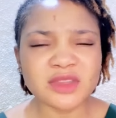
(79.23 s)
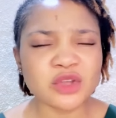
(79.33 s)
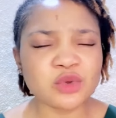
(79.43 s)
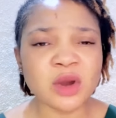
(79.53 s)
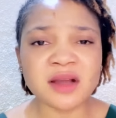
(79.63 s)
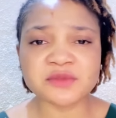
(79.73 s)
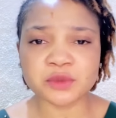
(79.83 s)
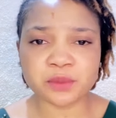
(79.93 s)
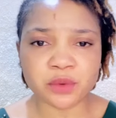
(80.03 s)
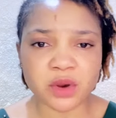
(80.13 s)
You have
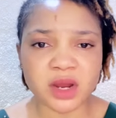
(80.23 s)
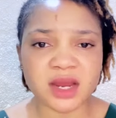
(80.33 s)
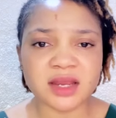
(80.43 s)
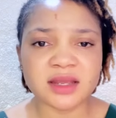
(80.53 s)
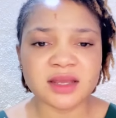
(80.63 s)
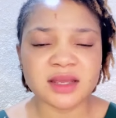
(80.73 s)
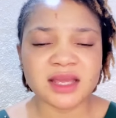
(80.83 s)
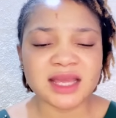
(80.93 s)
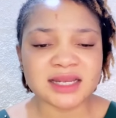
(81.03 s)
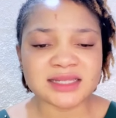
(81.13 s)
to pray
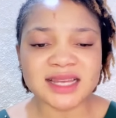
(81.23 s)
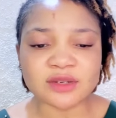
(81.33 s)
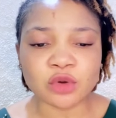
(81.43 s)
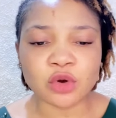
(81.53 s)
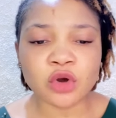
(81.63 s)
that